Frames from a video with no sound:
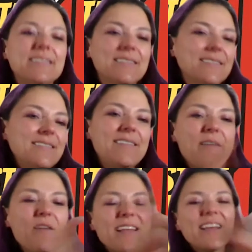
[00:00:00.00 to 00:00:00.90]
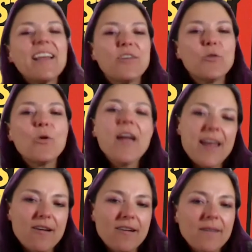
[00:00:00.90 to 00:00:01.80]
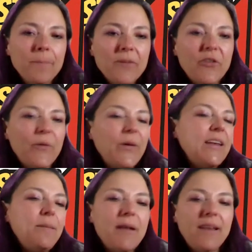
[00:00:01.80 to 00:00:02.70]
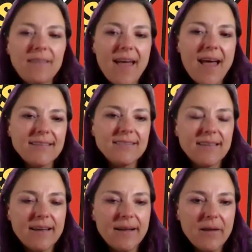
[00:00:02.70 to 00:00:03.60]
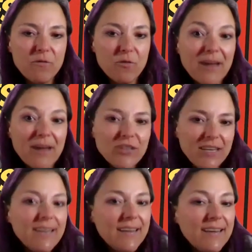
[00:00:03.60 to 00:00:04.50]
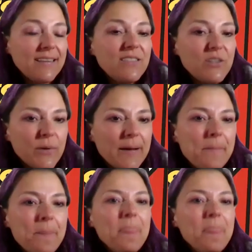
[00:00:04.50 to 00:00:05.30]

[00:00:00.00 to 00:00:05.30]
it's got a door hanger. So anybody that has the information can get into it.